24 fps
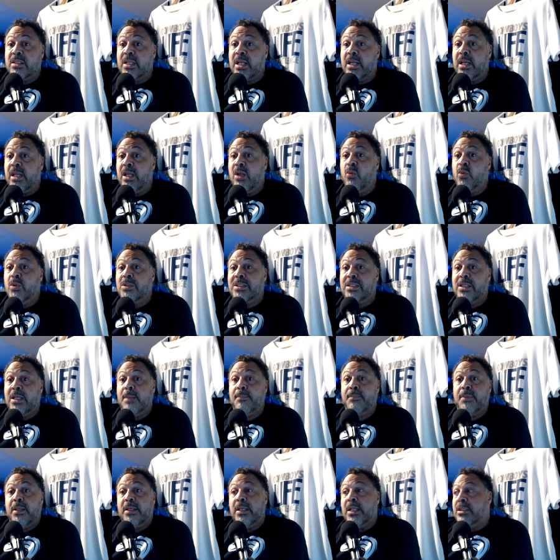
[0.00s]
that he was
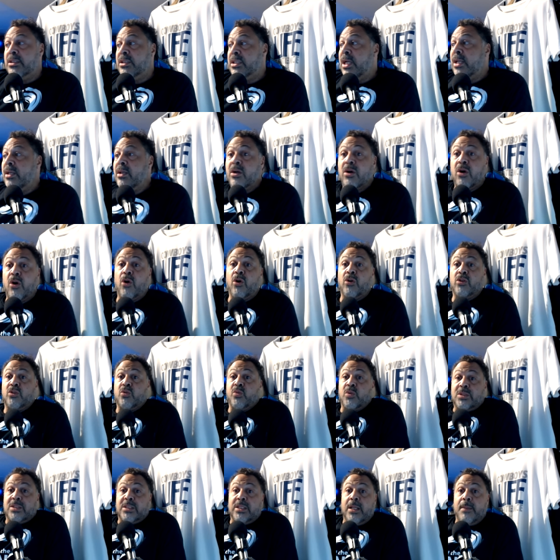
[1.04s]
limping, that Jalen Hurts
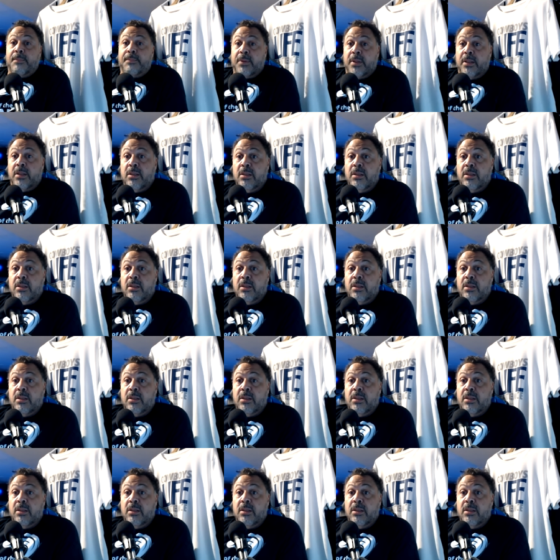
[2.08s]
was limping.